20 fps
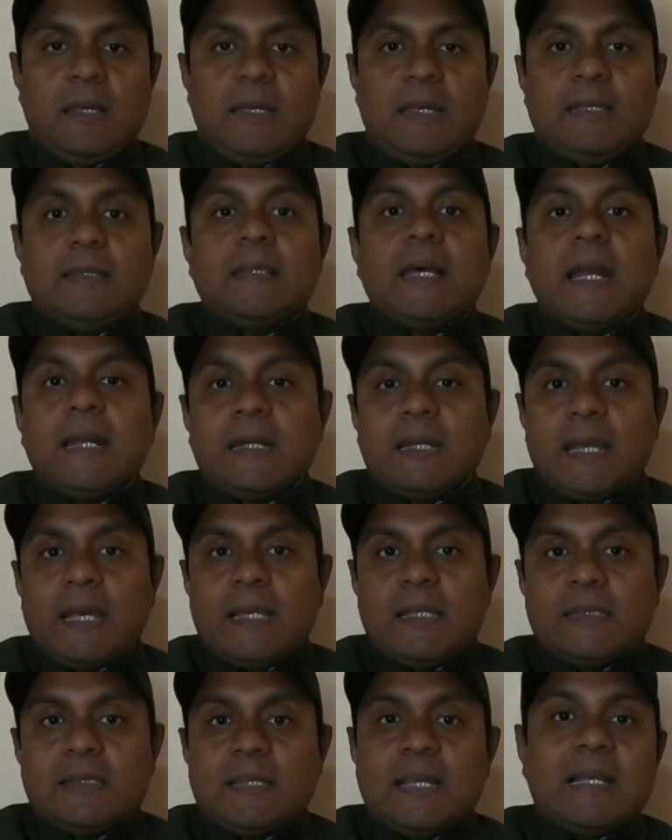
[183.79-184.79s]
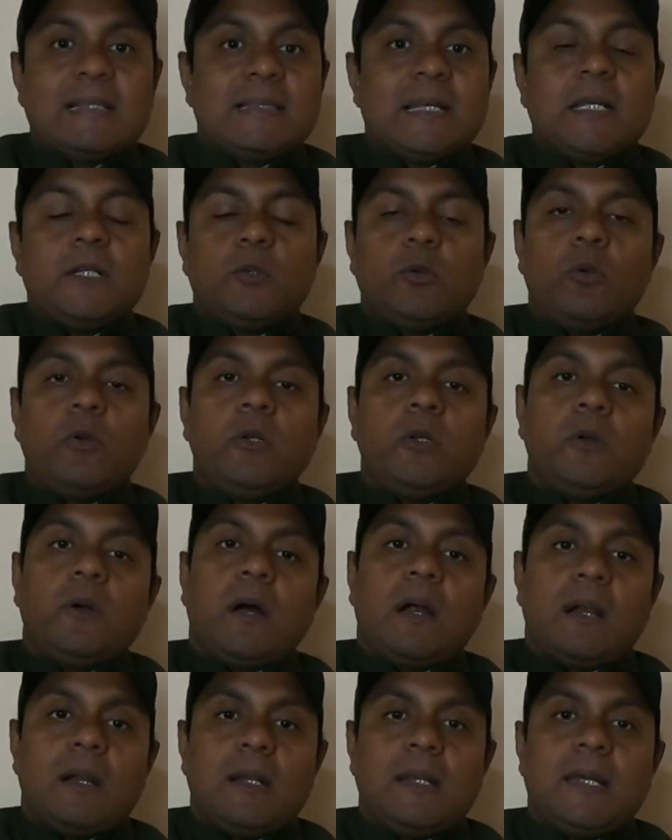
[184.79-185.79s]
In that case, as I told you
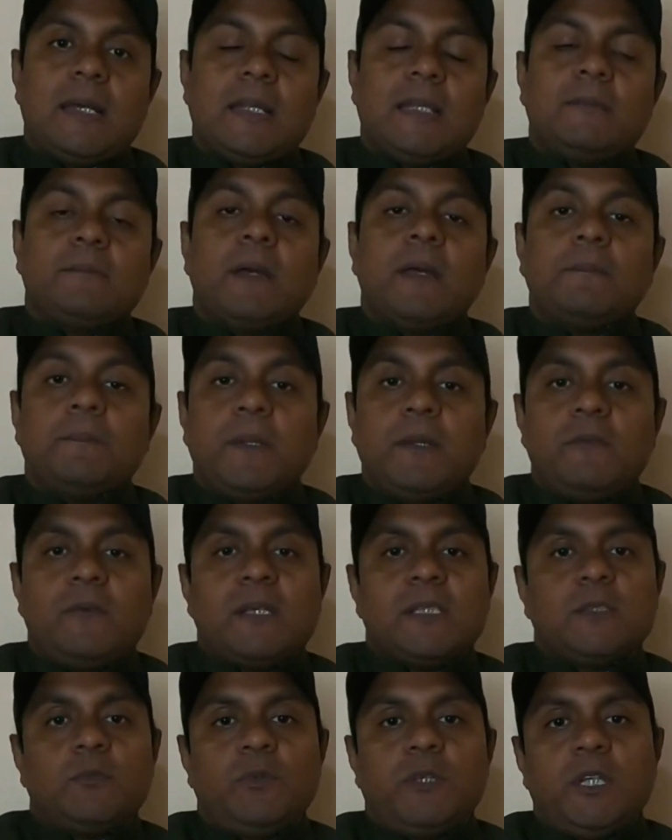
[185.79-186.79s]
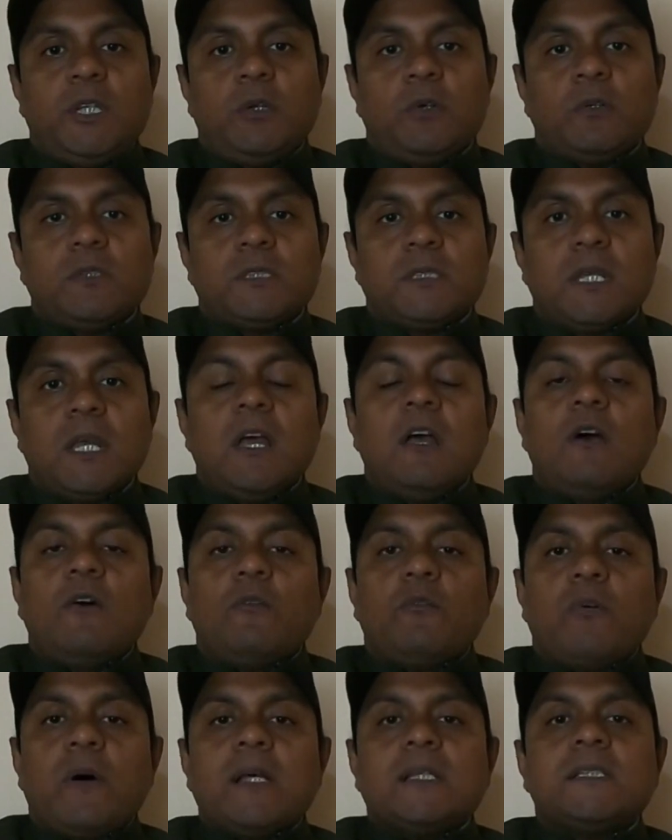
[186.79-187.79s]
earlier in my previous videos,
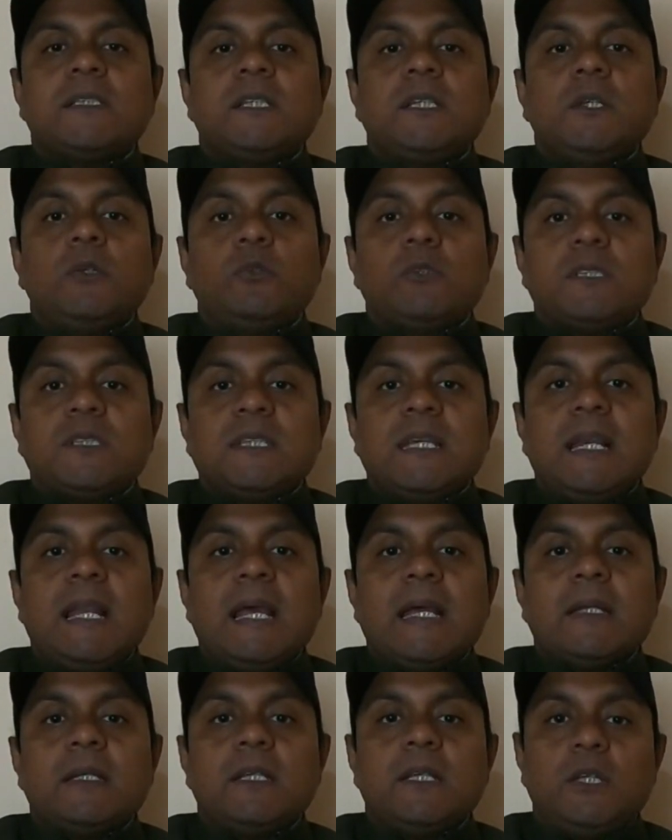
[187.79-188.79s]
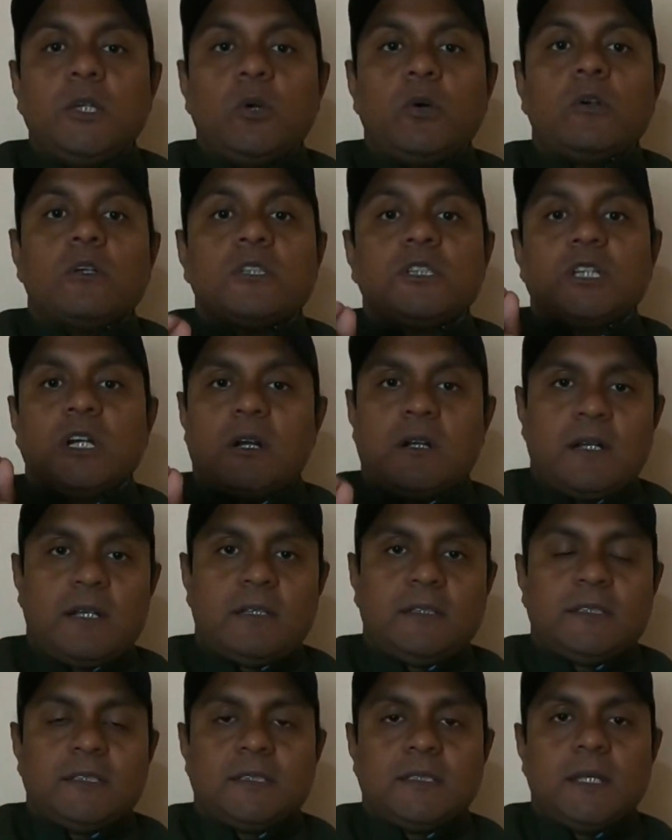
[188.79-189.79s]
first you select your
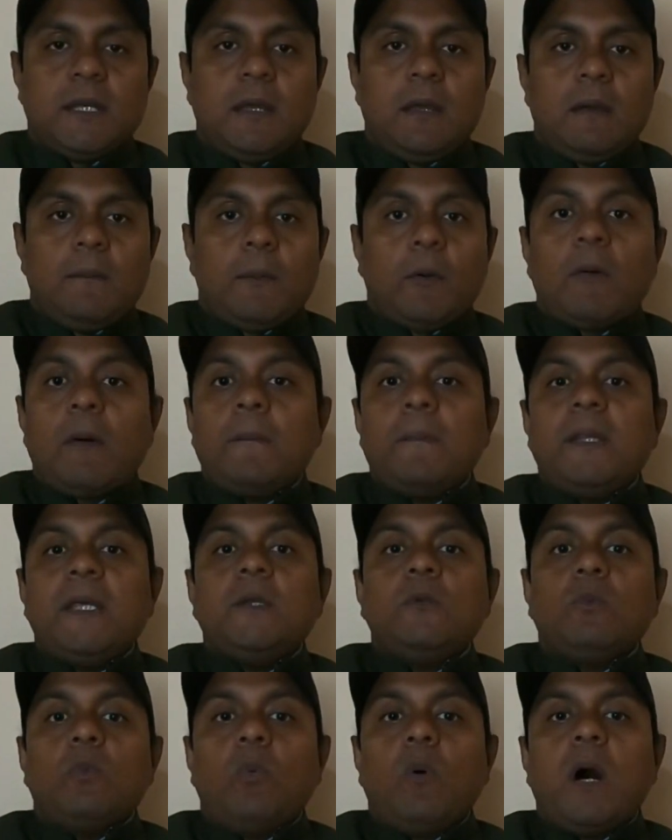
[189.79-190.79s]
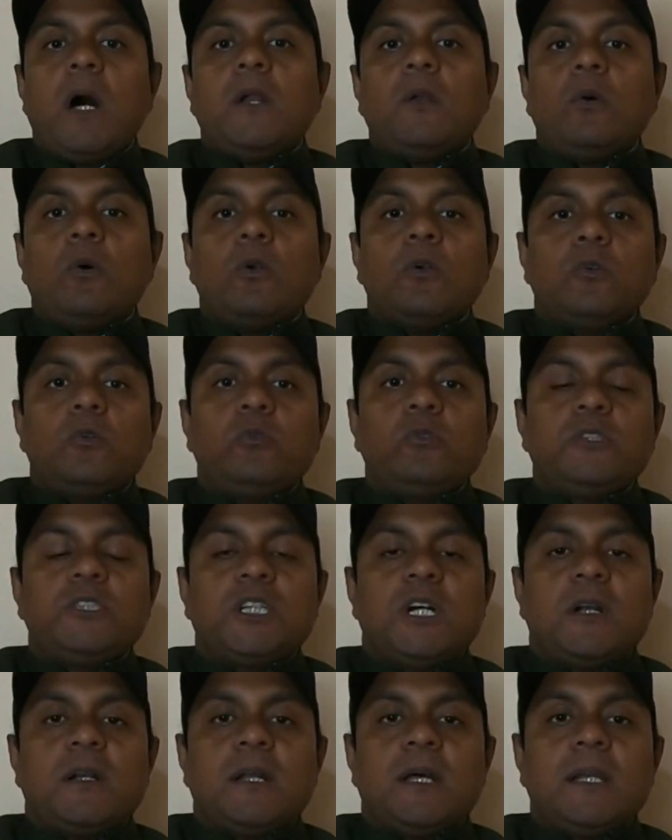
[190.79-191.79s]
journals. Probably one or two
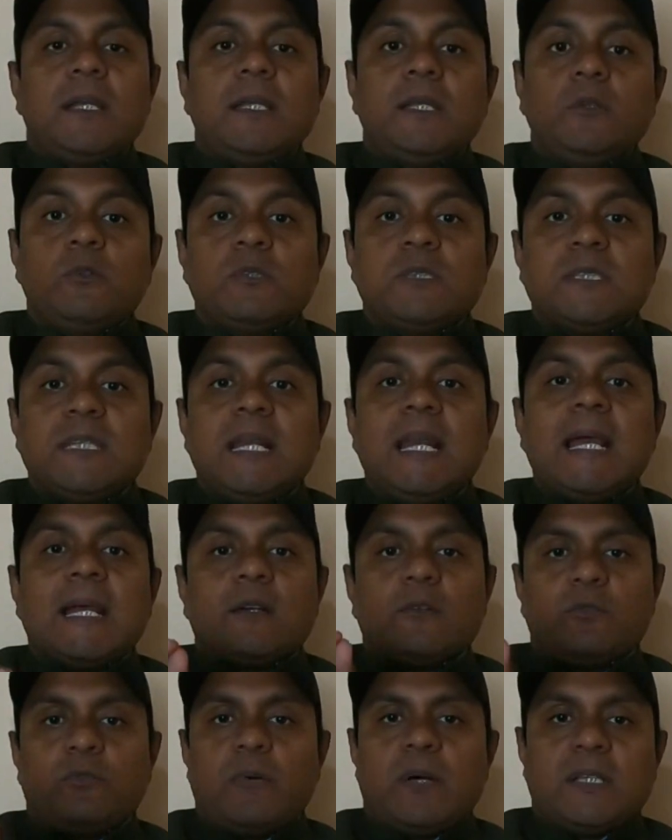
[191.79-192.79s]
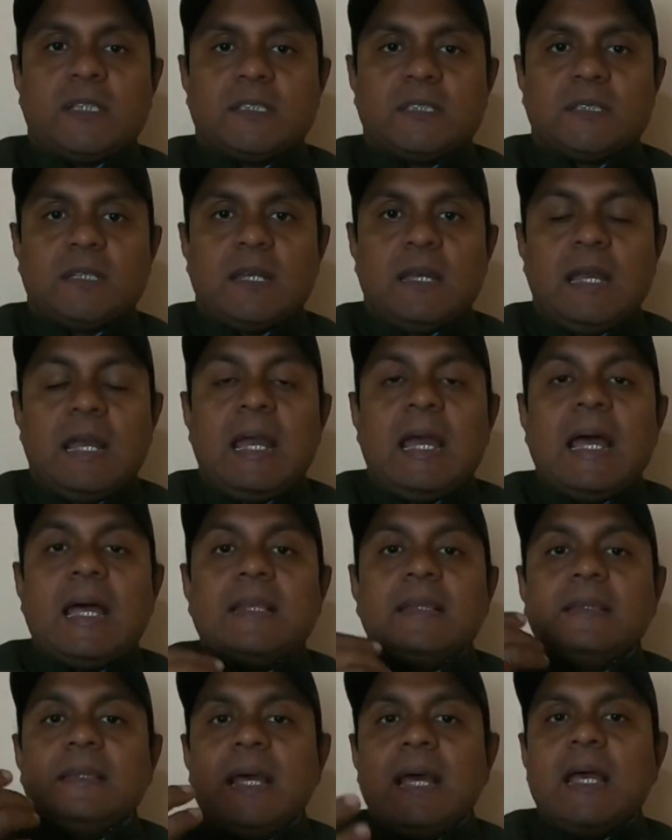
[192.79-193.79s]
journals you select first,
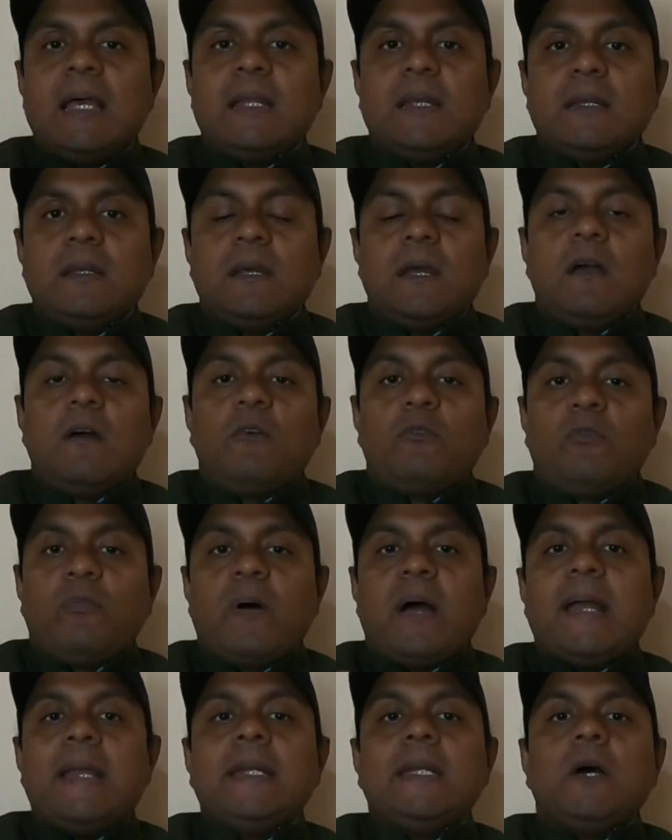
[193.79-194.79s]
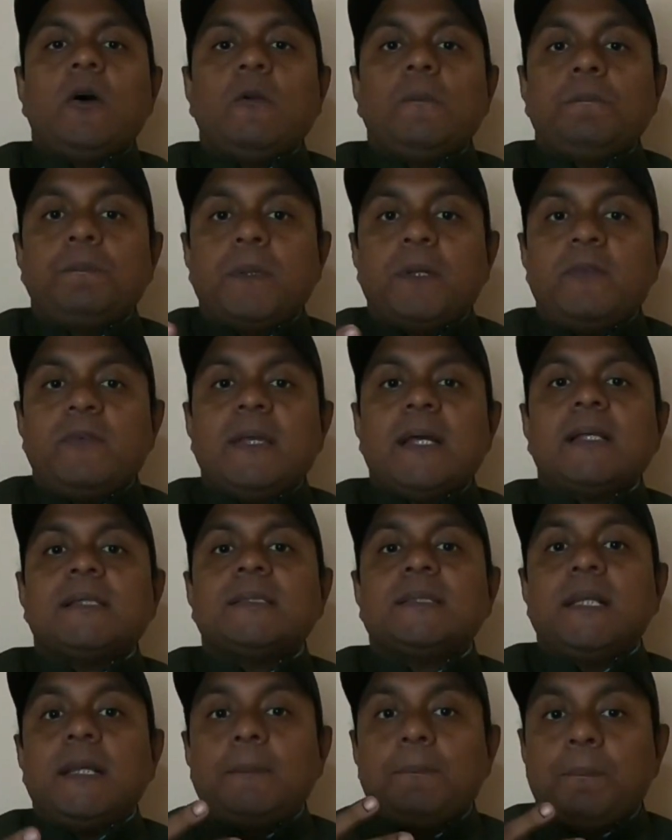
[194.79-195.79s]
and then find out
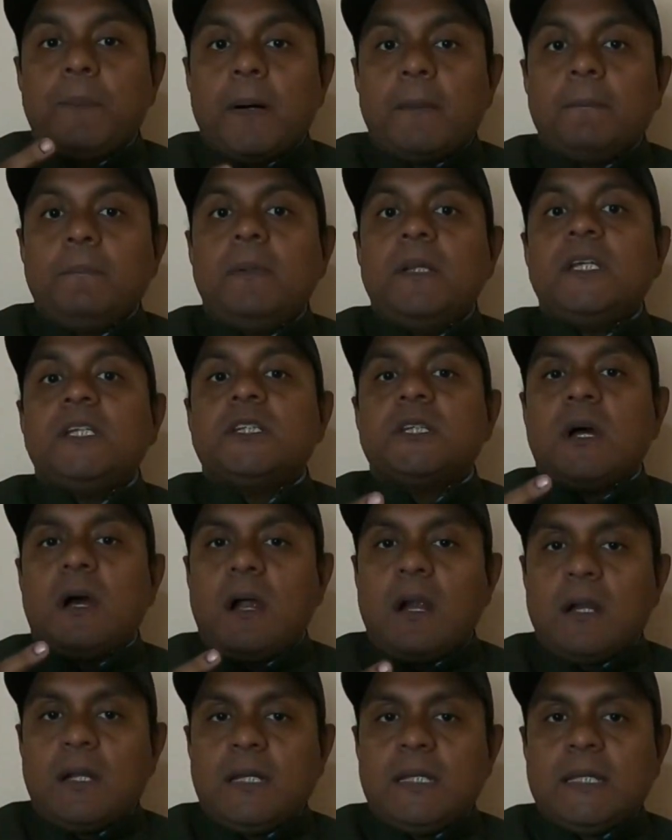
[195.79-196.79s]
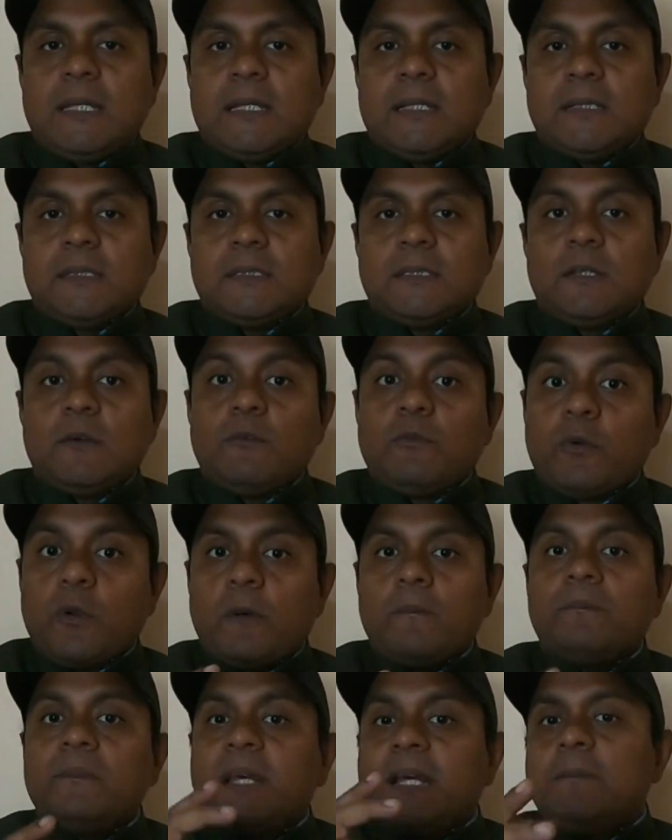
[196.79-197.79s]
previously published articles
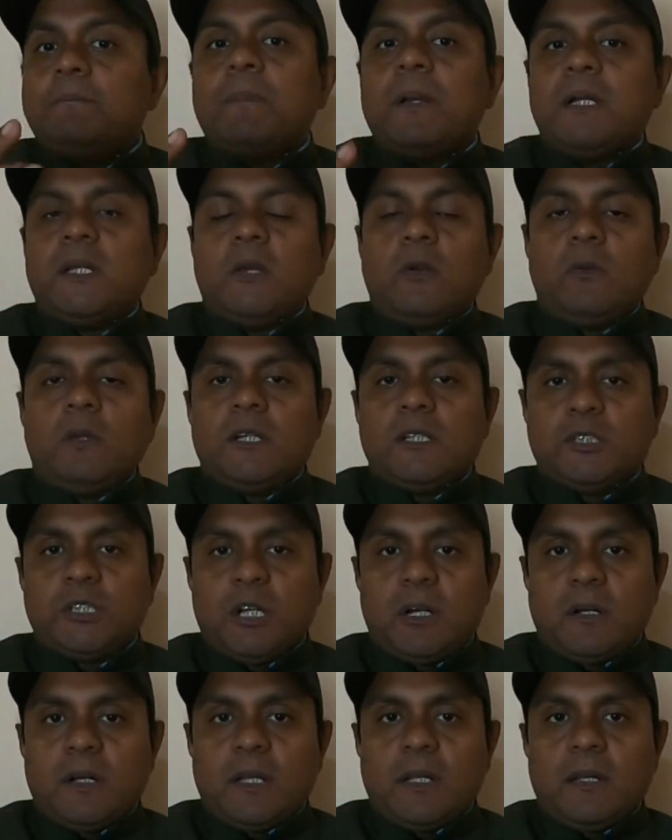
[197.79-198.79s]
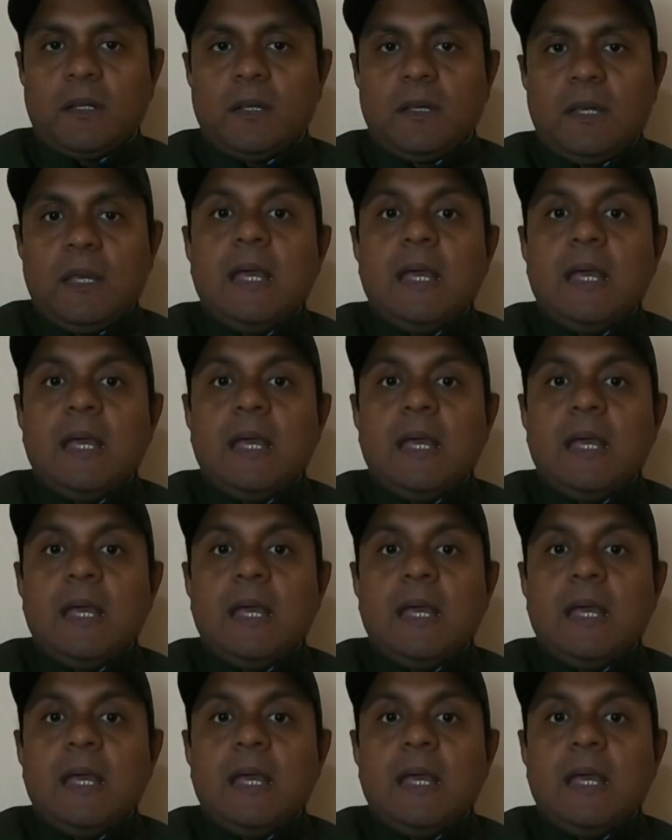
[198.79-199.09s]
from that particular journal.